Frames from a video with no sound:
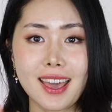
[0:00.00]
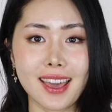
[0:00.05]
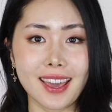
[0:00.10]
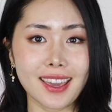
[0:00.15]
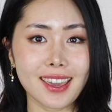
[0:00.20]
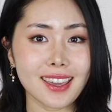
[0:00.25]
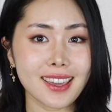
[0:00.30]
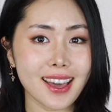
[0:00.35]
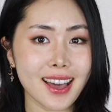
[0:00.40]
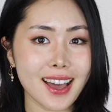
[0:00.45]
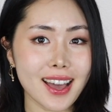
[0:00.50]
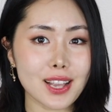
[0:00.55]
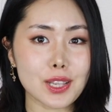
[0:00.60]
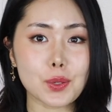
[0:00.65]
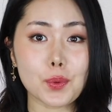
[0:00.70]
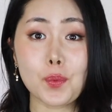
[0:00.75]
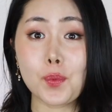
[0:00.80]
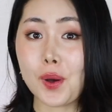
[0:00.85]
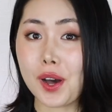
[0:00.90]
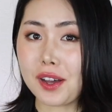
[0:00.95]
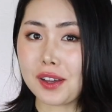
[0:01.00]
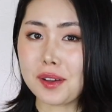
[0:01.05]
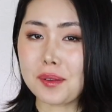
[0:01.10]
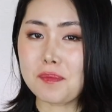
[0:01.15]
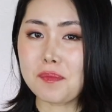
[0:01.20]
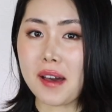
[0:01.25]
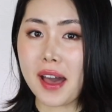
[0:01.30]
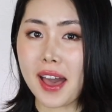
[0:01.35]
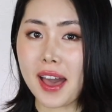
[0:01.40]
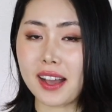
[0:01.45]
Hey guys,
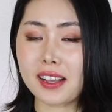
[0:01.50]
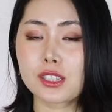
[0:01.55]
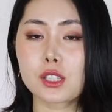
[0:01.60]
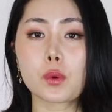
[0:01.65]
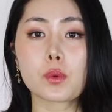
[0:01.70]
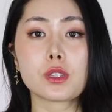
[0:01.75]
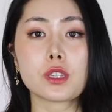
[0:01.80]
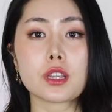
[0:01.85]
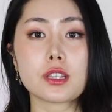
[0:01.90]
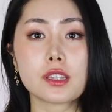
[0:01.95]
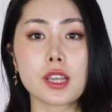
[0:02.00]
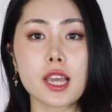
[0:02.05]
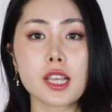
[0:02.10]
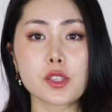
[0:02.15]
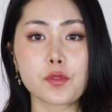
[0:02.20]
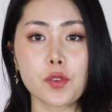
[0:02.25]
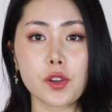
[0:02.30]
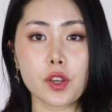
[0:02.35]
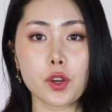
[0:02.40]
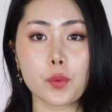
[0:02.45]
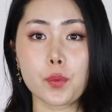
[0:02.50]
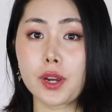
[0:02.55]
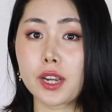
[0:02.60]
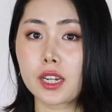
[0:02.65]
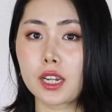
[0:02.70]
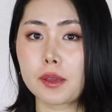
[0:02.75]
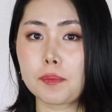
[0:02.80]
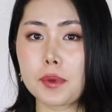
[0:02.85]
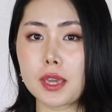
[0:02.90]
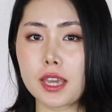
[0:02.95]
welcome back. So in today's video, we're
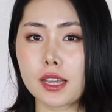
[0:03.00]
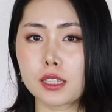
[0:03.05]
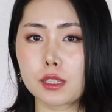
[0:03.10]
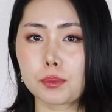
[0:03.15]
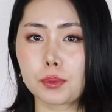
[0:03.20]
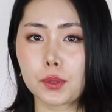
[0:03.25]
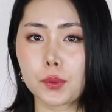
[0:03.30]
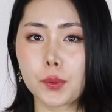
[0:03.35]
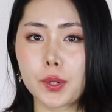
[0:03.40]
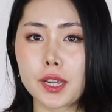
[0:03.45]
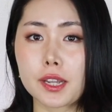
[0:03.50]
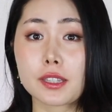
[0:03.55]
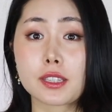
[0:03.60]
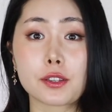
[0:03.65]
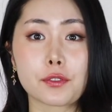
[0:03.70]
gonna be exploring